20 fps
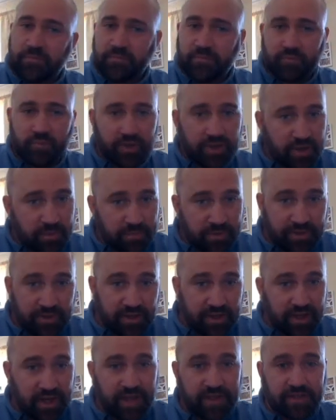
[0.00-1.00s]
Wouldn't have been
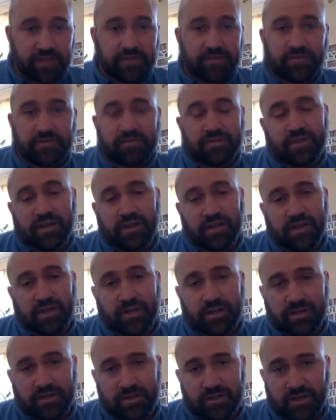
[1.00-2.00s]
the case
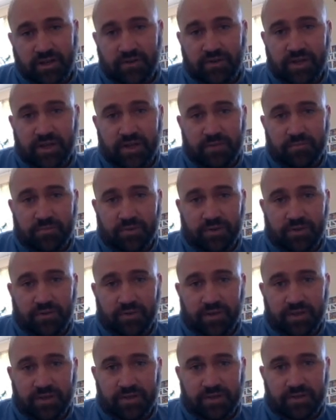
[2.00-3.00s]
necessarily in
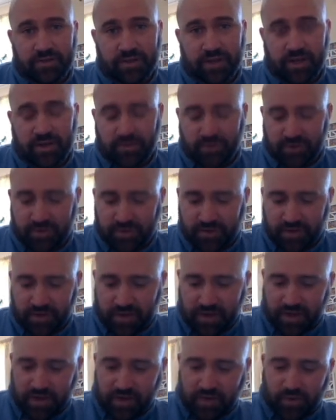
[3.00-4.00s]
previous eras.
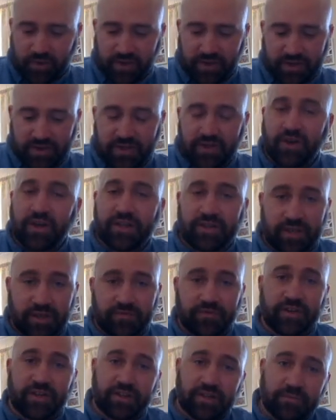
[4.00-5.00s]
We are
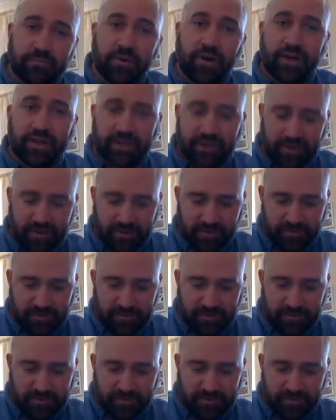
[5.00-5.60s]
scientifically minded.